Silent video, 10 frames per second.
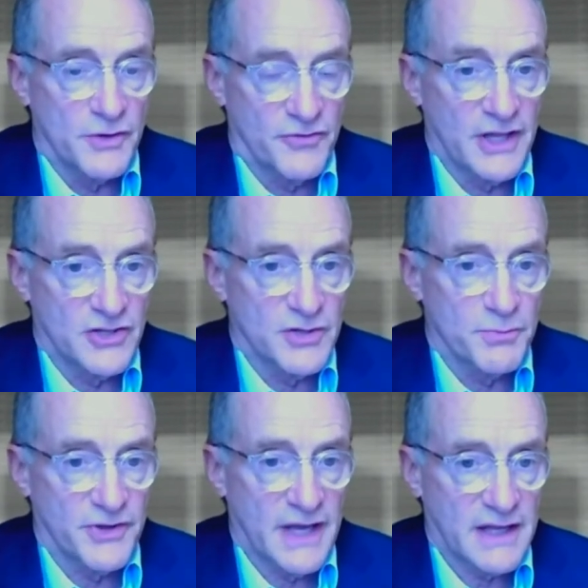
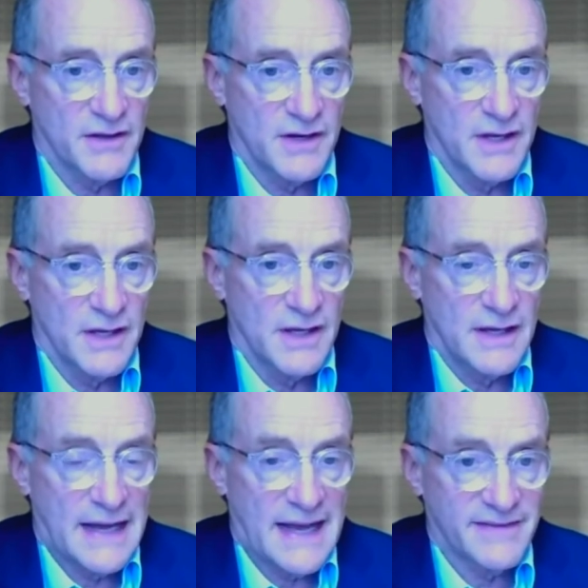inflation protected
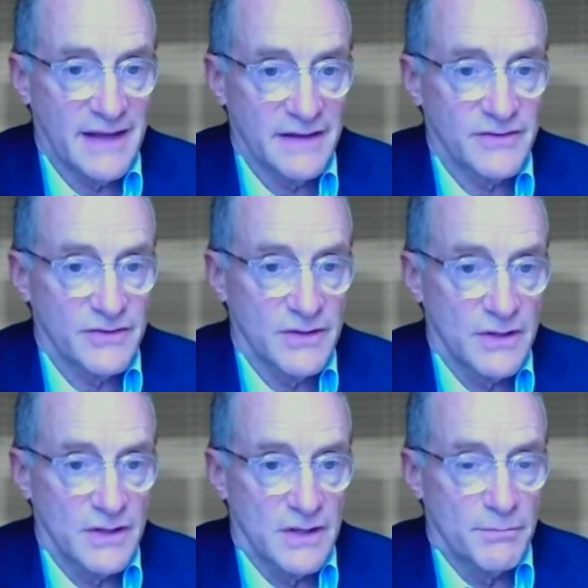assets,